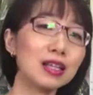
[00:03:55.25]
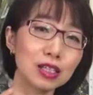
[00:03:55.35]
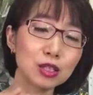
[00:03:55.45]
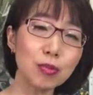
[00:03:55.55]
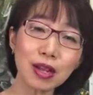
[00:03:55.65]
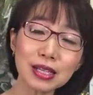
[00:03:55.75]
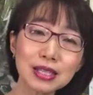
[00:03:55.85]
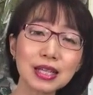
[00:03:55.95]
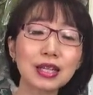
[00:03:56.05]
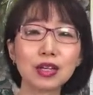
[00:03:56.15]

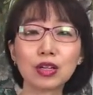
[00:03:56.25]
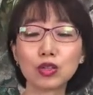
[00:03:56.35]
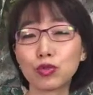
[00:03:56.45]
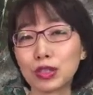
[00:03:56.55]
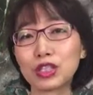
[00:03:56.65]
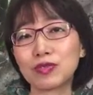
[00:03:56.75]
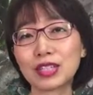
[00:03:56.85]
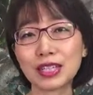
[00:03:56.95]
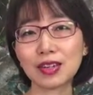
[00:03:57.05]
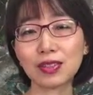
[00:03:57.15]
Smallest thing that you can do for each of
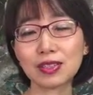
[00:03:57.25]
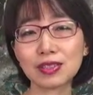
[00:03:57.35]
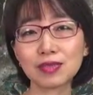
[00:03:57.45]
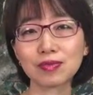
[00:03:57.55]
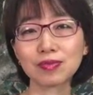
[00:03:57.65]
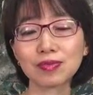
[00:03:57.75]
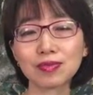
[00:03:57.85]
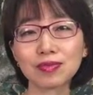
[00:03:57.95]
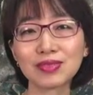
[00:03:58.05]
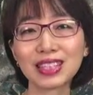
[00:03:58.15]
these areas.
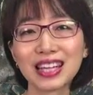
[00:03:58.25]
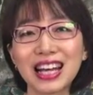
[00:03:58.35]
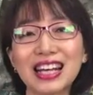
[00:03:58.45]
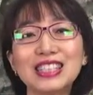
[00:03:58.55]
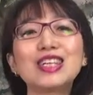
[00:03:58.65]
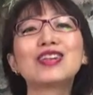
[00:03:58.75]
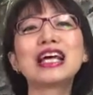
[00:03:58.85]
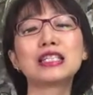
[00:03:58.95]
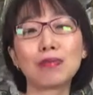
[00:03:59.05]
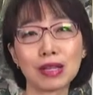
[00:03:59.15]
So
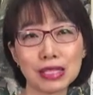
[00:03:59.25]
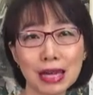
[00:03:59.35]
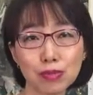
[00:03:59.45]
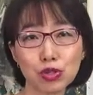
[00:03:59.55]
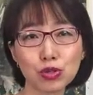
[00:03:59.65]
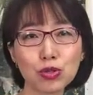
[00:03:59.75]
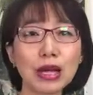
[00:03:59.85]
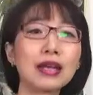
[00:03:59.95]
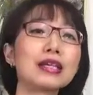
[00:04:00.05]
that's about step 2, and